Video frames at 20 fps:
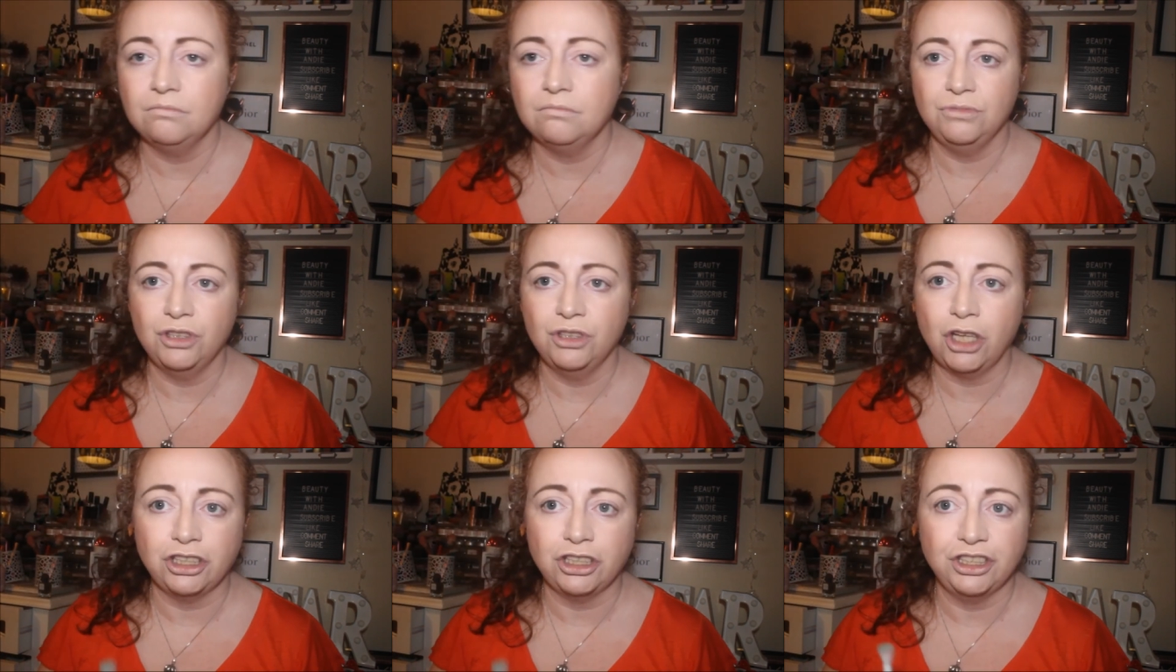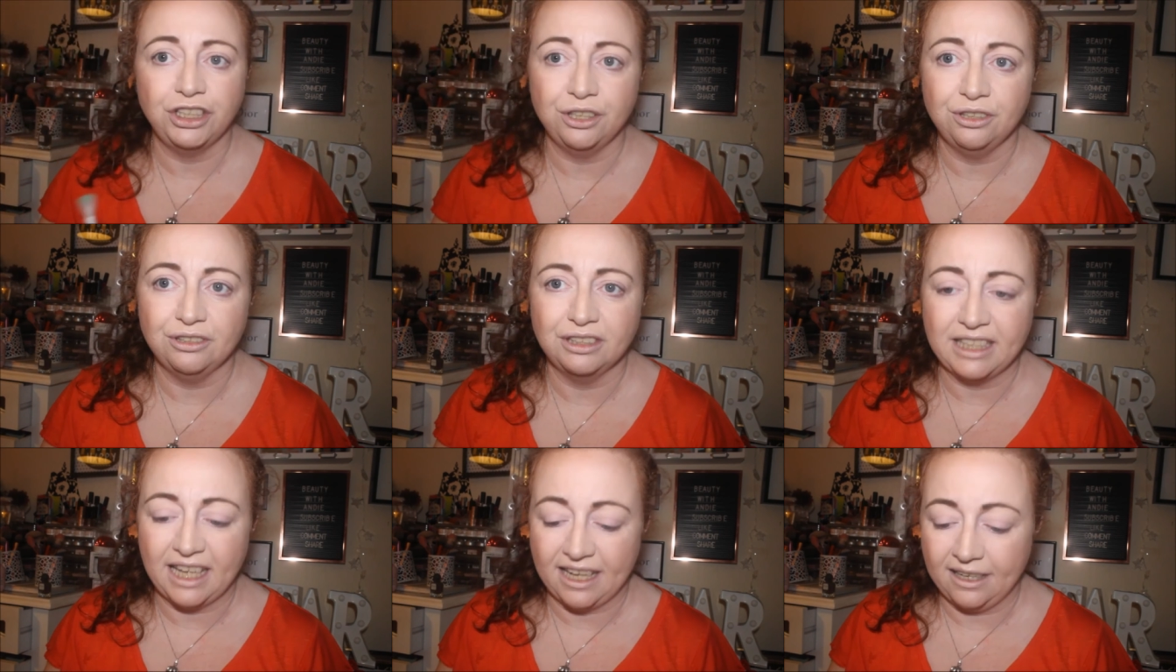not
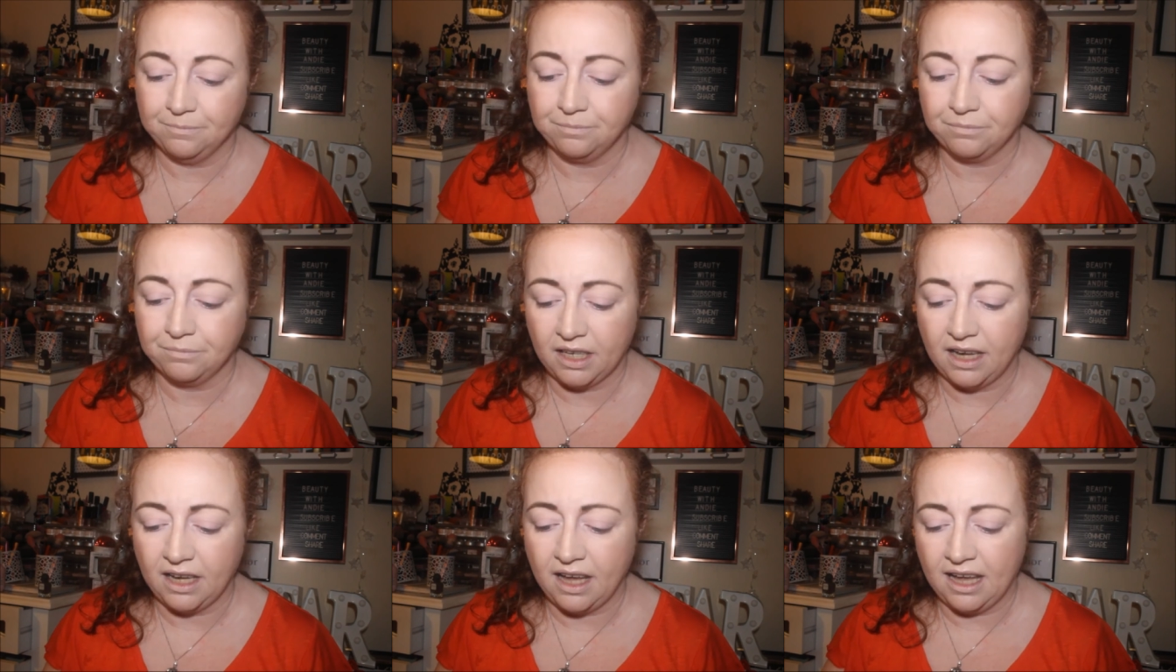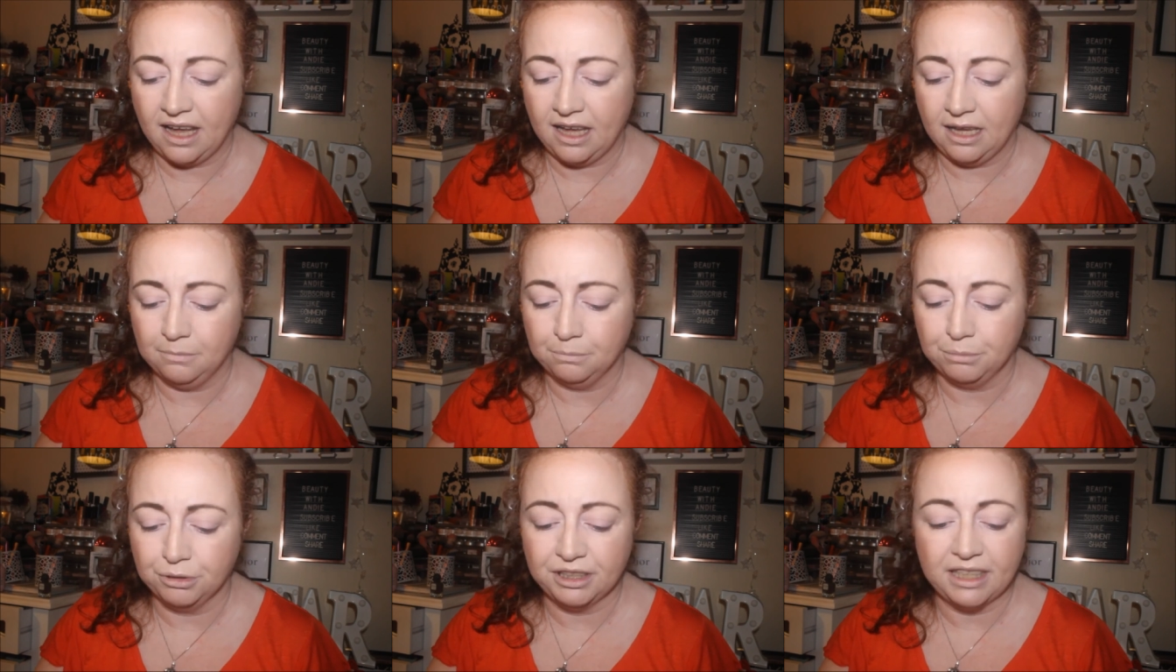use it
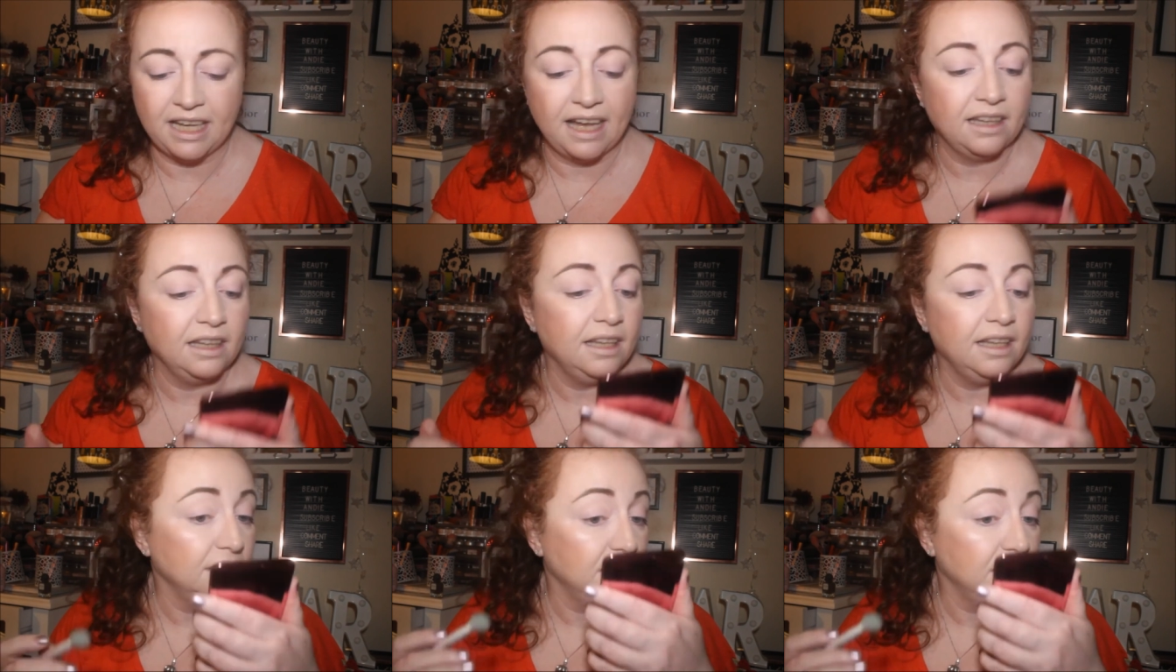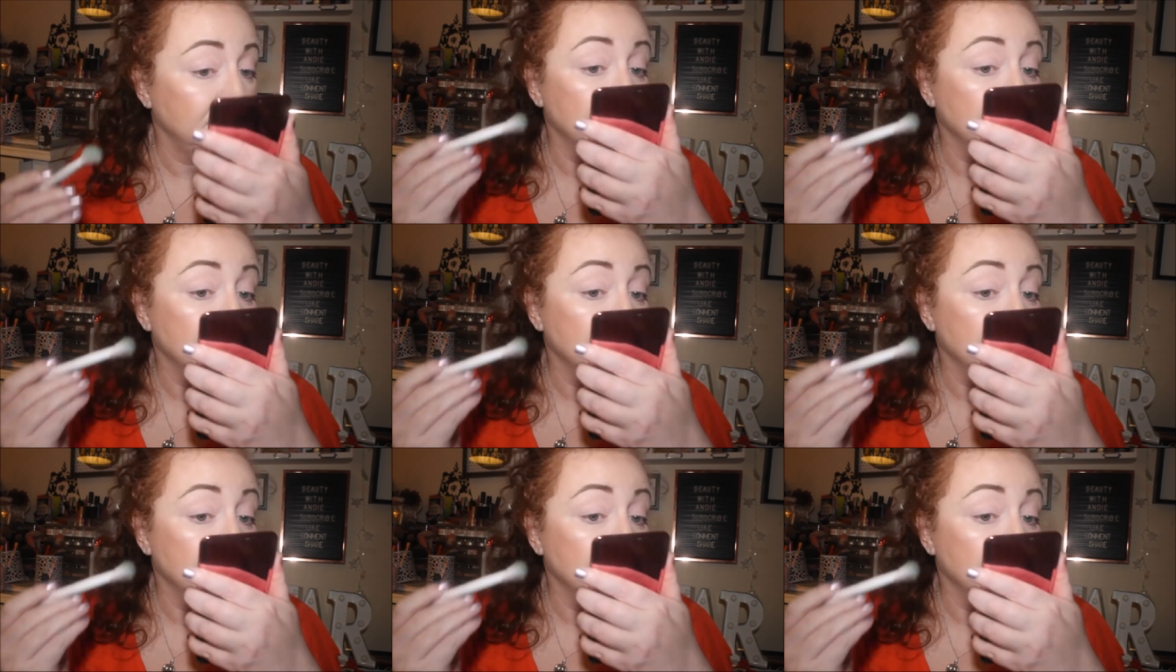um, but yeah let's